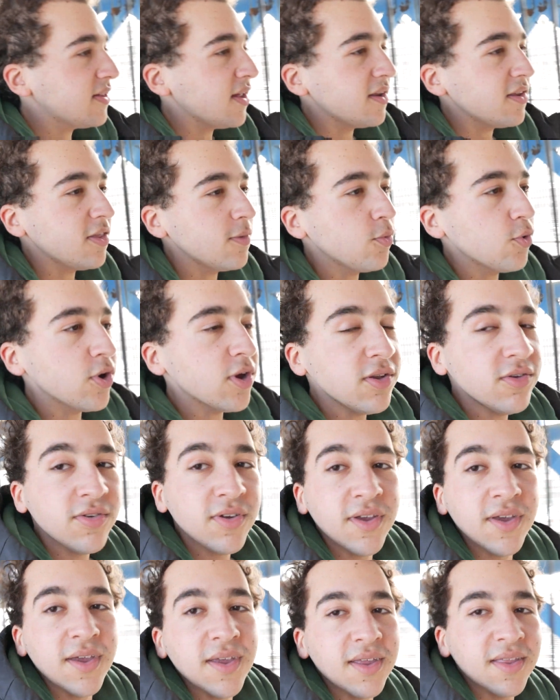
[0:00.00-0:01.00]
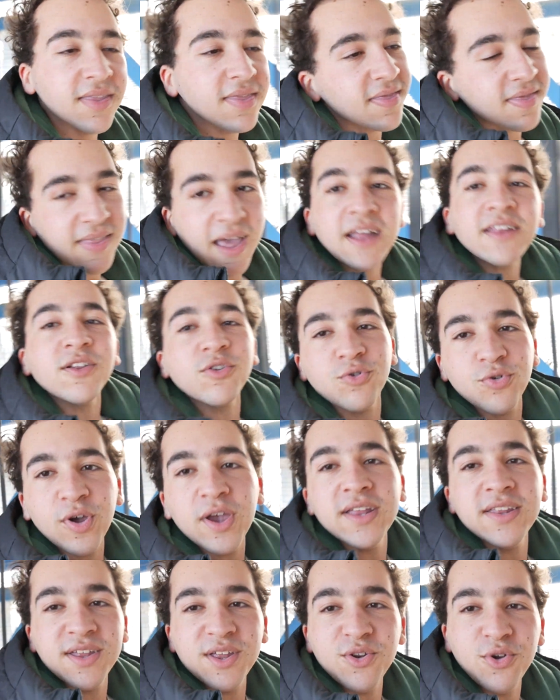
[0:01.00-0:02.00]
side of the bridge. That's a
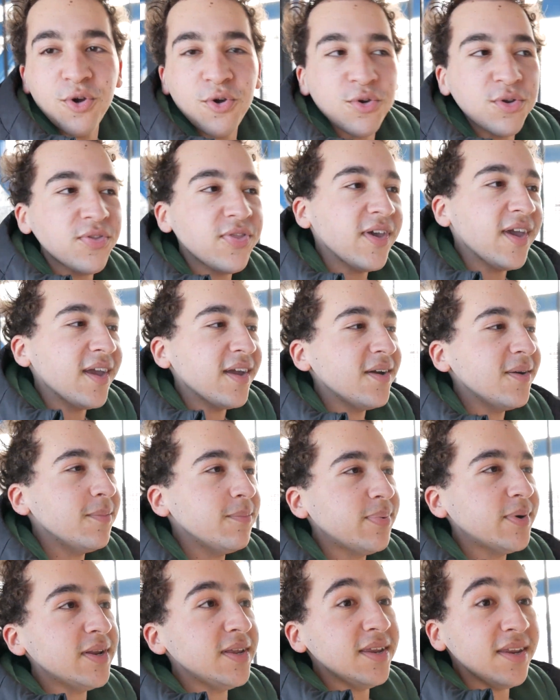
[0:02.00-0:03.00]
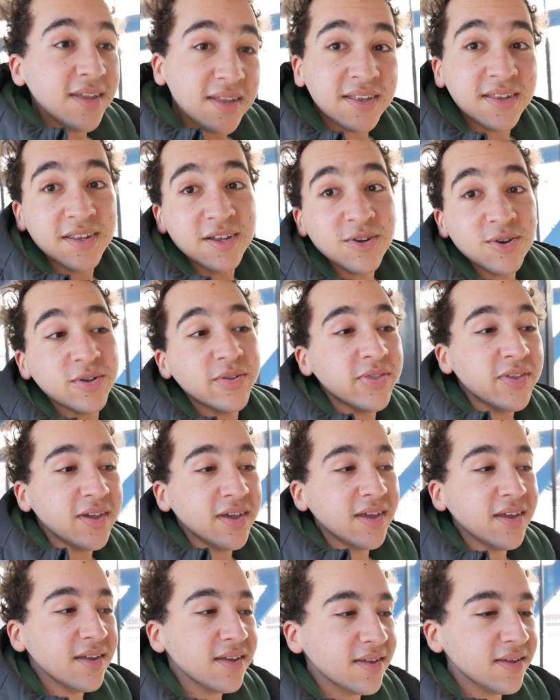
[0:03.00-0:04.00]
transit nerd thing, but it is still a
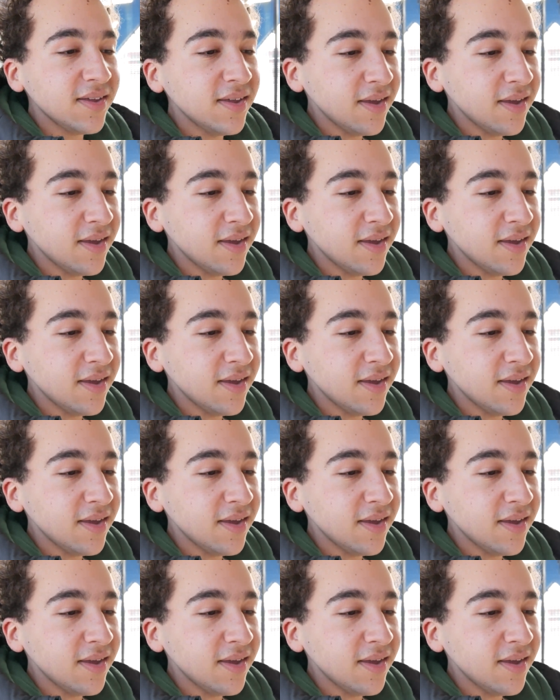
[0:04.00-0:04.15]
thing.